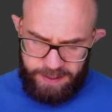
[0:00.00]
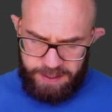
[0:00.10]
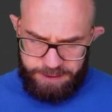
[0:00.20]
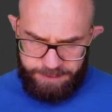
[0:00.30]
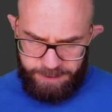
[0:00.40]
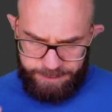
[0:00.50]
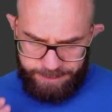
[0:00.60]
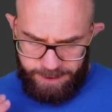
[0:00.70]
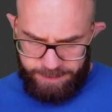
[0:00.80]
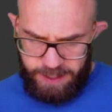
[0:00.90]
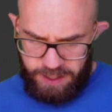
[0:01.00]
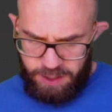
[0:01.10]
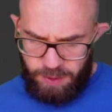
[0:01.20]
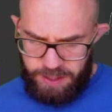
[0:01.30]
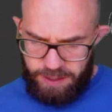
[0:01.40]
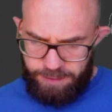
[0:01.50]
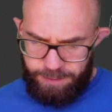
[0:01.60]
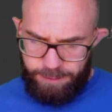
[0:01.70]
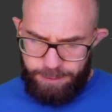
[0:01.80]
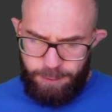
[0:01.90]
it's 15 to
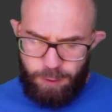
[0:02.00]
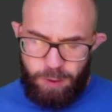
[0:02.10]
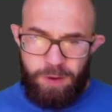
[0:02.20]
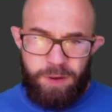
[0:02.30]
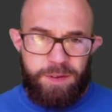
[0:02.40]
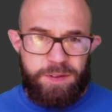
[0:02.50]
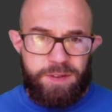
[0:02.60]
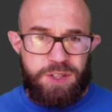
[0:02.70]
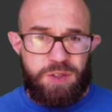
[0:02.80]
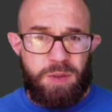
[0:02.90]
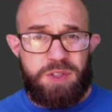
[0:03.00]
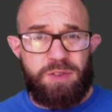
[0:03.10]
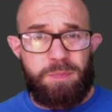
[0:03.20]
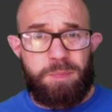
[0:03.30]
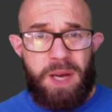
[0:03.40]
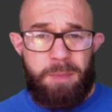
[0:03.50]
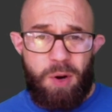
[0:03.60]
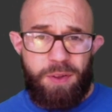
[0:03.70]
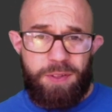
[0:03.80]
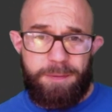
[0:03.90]
24 description of
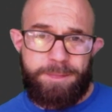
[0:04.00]
Behemoth,